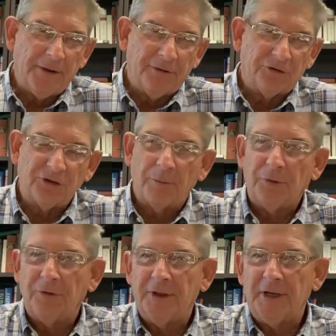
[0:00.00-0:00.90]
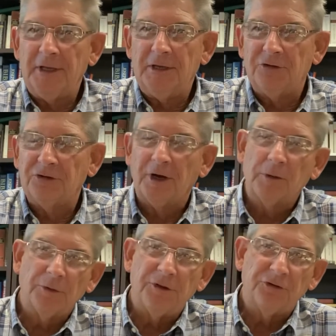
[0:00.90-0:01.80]
supper that he shared
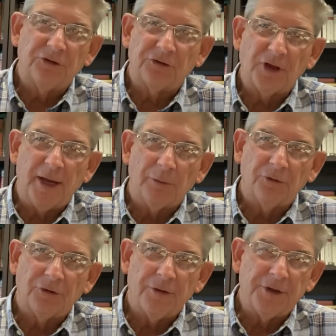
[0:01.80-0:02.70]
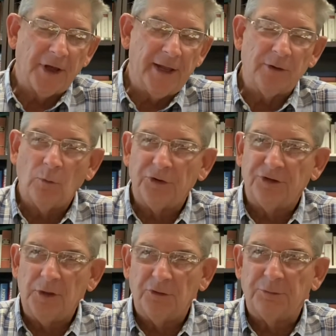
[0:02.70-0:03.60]
with his disciples on the night in which
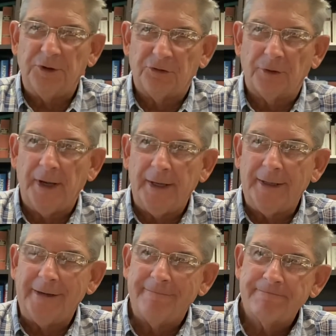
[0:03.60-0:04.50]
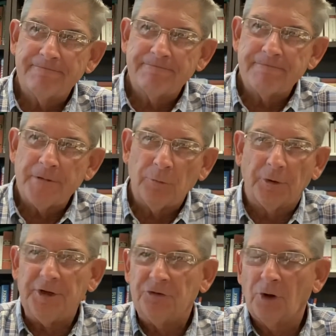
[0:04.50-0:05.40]
he was betrayed, where
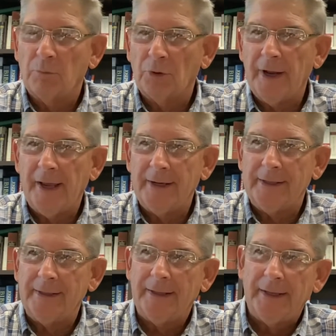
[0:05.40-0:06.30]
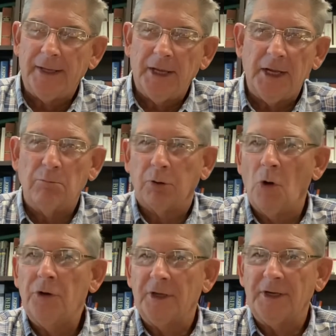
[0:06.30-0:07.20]
he took bread and
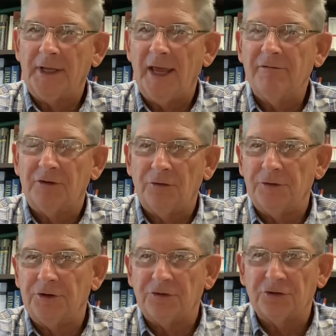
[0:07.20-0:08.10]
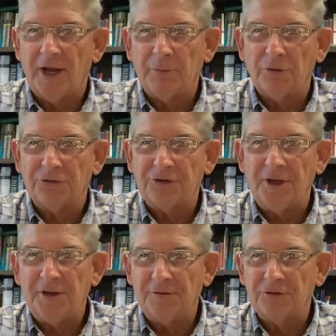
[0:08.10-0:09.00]
broke it and gave it to the disciples,
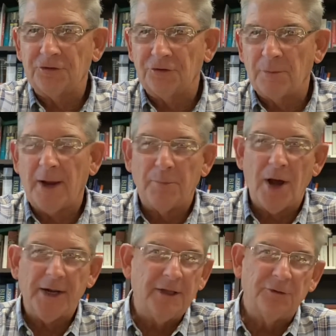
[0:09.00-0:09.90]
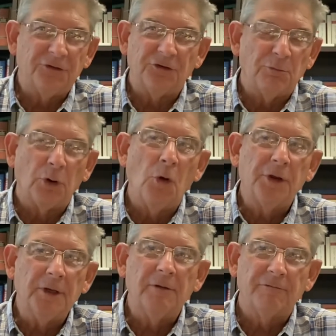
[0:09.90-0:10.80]
saying, "This is my body, which is
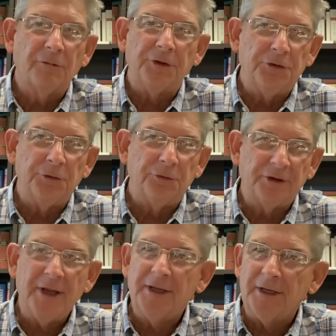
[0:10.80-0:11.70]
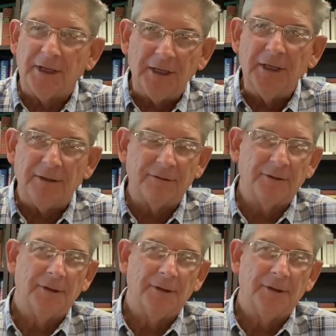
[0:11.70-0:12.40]
broken for you. Take and eat